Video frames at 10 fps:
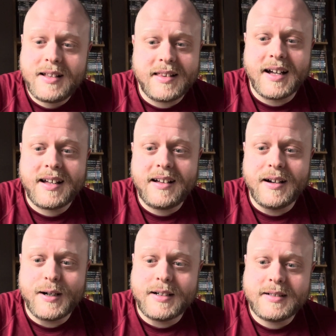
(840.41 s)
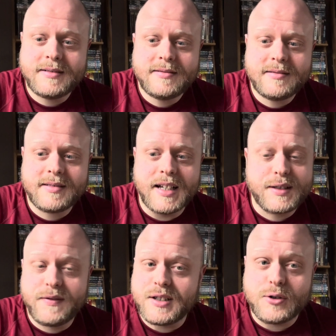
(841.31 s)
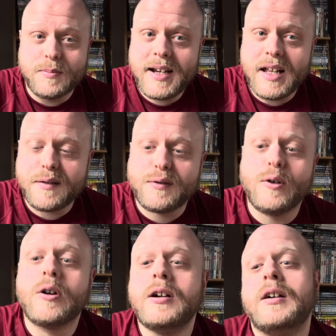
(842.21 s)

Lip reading: that there's physical media for.